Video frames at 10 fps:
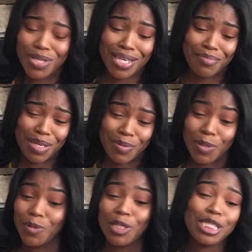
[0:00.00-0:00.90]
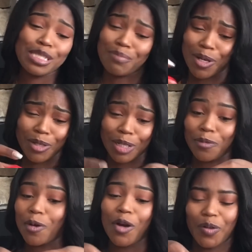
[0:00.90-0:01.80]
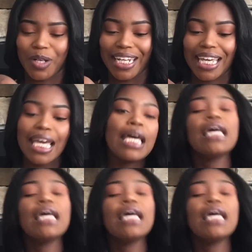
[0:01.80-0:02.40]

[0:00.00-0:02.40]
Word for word: yeah, baby, we're smoking, we're on it.